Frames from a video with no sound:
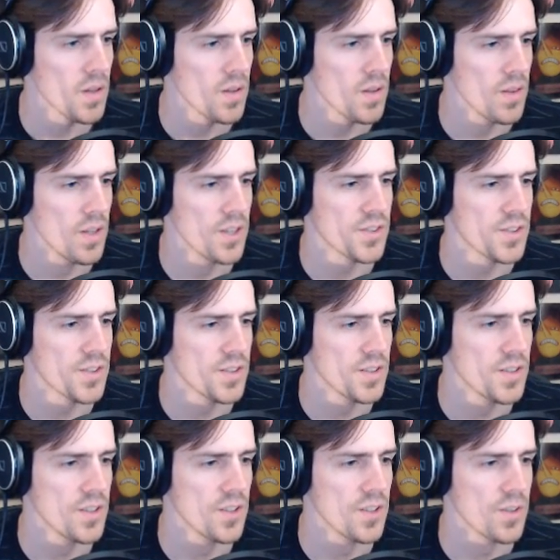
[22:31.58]
This
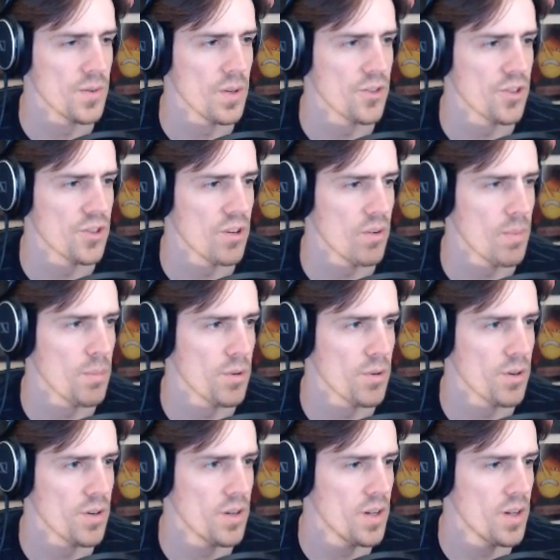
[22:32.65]
is what I was trying to remember.